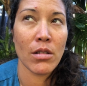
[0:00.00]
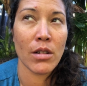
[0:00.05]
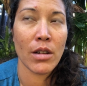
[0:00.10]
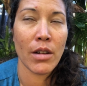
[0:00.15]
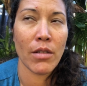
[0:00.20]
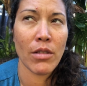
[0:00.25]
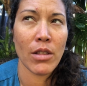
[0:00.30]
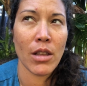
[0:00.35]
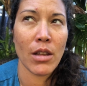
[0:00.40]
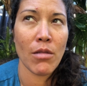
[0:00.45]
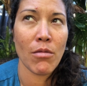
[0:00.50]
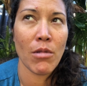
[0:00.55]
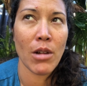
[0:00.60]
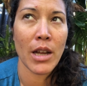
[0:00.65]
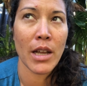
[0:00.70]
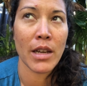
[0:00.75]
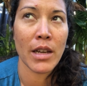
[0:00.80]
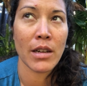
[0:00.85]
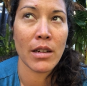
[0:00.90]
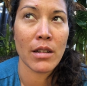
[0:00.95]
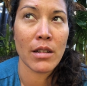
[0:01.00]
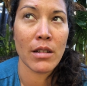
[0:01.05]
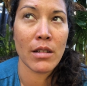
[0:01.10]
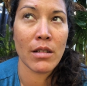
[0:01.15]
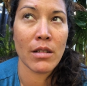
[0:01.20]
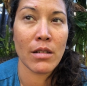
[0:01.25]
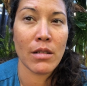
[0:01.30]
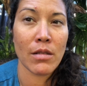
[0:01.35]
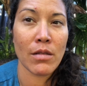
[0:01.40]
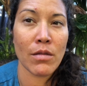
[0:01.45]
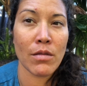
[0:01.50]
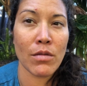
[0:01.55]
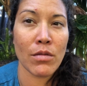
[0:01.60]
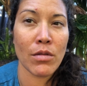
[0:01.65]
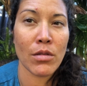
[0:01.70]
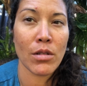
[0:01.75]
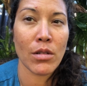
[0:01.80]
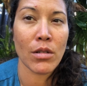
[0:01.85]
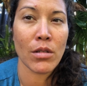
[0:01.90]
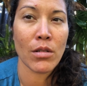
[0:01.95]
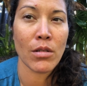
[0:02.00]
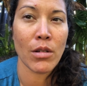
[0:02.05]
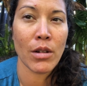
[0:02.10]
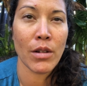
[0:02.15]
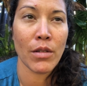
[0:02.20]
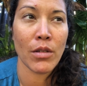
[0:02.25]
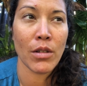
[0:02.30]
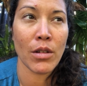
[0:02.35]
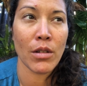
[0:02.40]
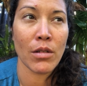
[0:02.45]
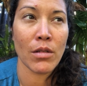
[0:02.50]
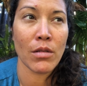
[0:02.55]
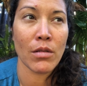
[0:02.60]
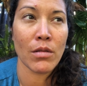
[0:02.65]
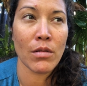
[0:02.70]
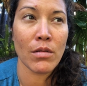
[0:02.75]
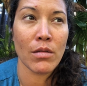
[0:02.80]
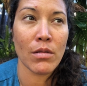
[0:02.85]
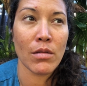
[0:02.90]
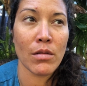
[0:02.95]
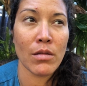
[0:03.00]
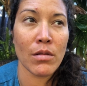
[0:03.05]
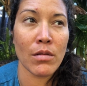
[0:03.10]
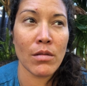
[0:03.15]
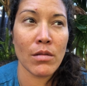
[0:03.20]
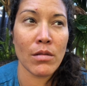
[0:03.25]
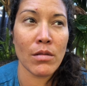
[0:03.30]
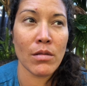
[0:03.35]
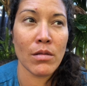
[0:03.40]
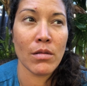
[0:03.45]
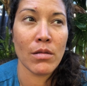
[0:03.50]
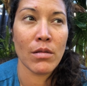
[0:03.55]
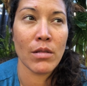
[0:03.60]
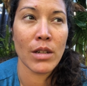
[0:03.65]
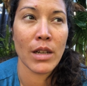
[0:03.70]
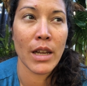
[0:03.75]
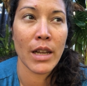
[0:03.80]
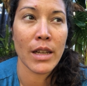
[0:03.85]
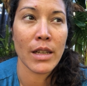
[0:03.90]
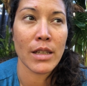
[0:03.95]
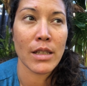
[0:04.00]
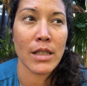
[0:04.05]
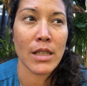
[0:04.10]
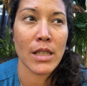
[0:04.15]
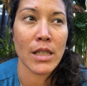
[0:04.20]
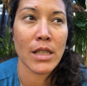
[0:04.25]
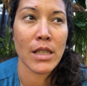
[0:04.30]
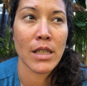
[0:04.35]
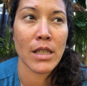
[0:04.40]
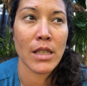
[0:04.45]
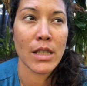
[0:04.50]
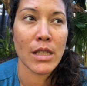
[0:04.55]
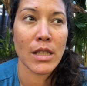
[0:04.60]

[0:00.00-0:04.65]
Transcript: everything wet for quite a few days.